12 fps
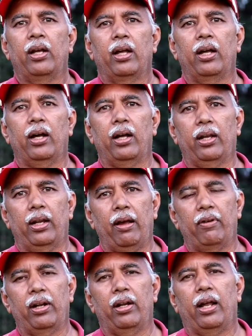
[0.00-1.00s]

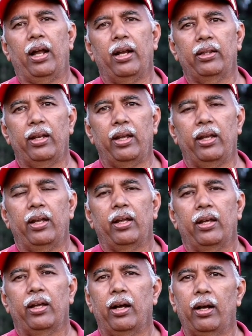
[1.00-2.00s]
level and the
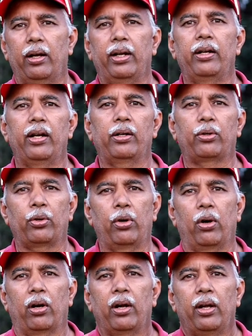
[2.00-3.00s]
Indian Tour.